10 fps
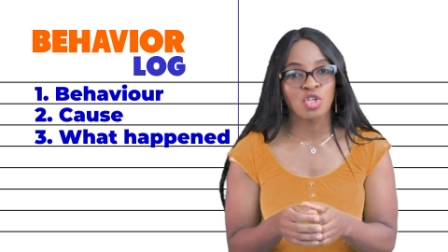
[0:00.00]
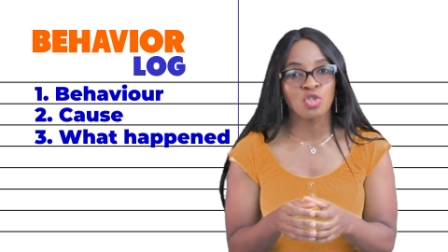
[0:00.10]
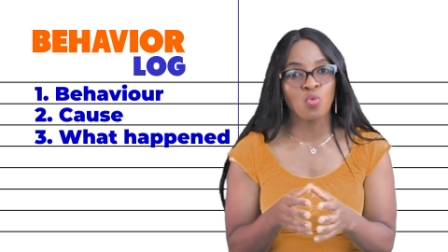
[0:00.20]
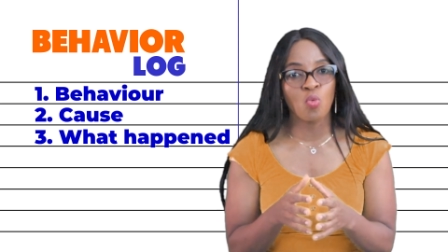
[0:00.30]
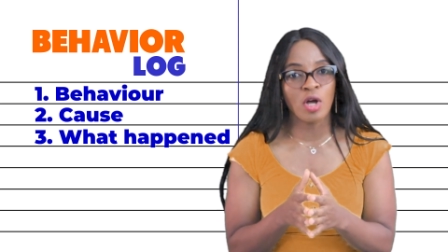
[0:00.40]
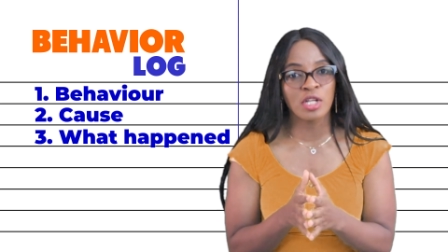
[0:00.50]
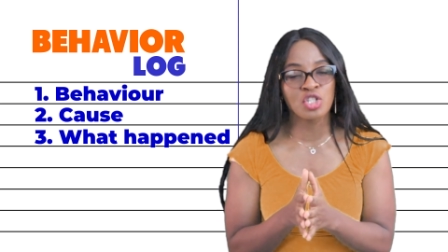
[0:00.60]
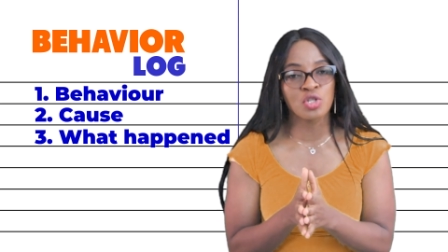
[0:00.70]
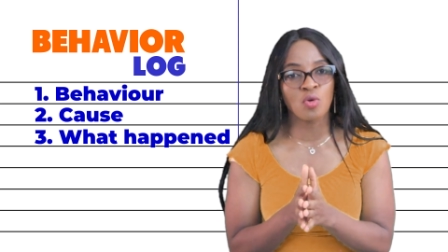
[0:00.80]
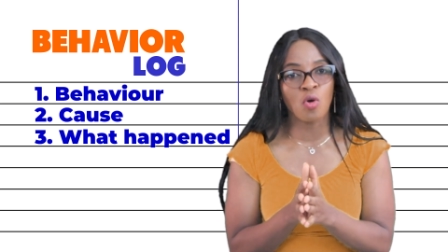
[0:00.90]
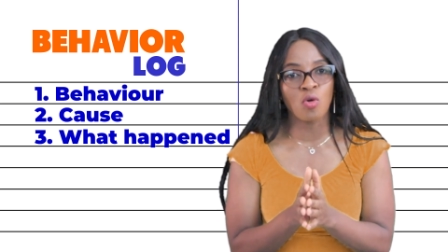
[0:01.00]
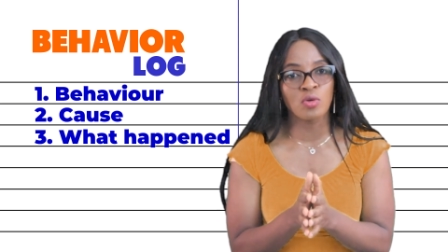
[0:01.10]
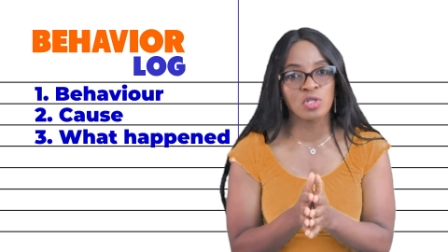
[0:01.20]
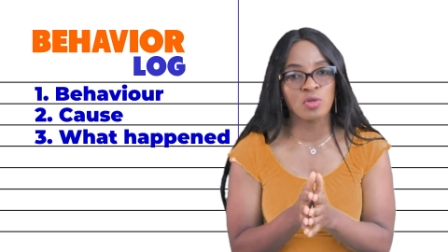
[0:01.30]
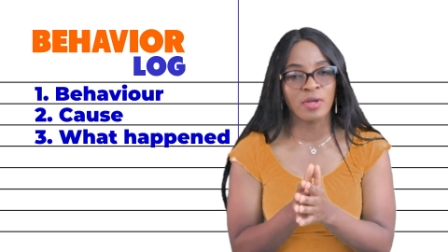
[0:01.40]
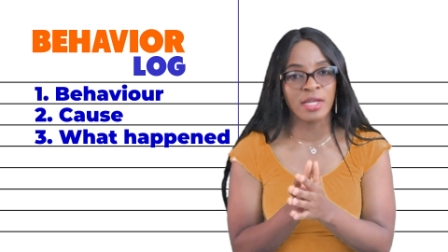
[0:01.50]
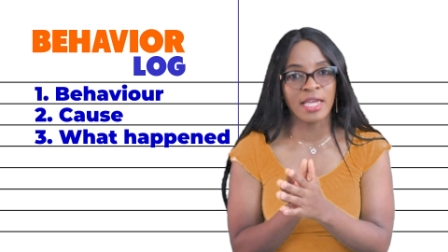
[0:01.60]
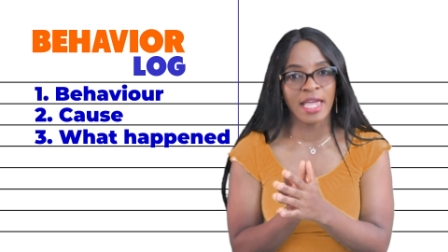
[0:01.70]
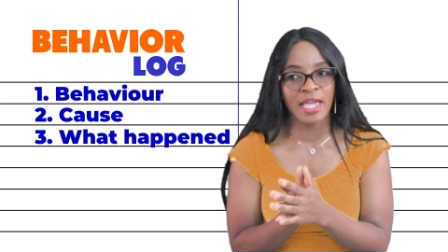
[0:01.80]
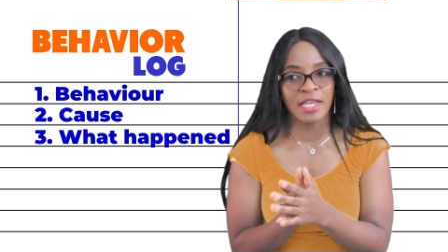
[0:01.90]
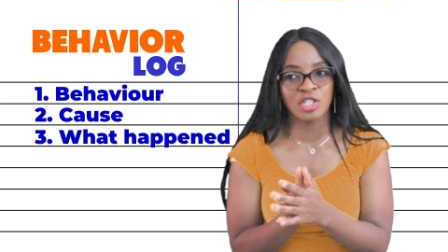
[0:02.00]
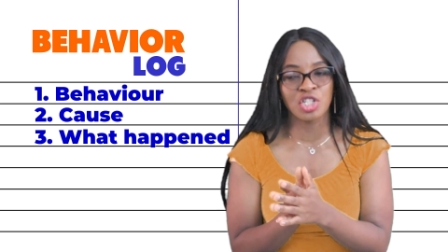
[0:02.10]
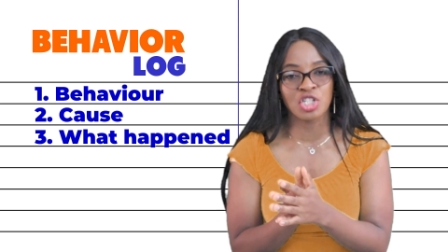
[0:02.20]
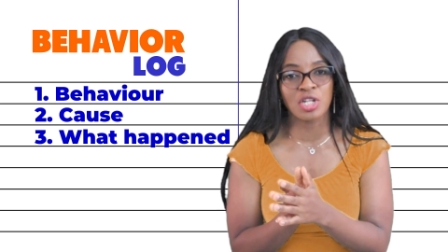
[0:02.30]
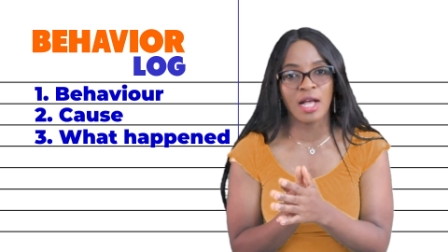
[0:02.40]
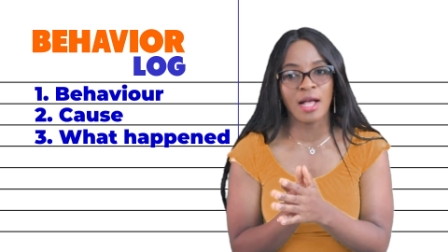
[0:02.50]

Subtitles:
You want to also gauge